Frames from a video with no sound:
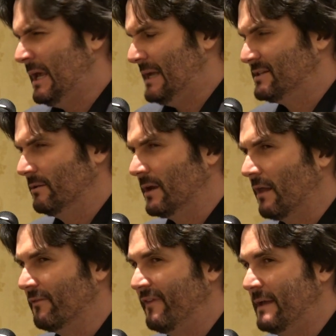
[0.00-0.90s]
It's the only
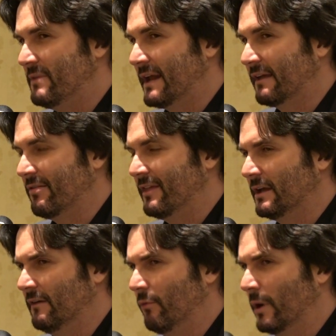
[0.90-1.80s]
Hall of Fame that I can
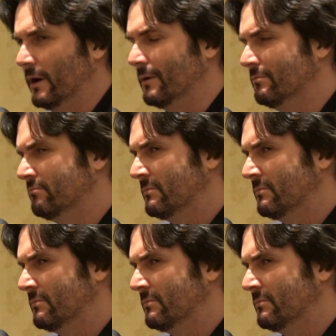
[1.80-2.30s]
think of where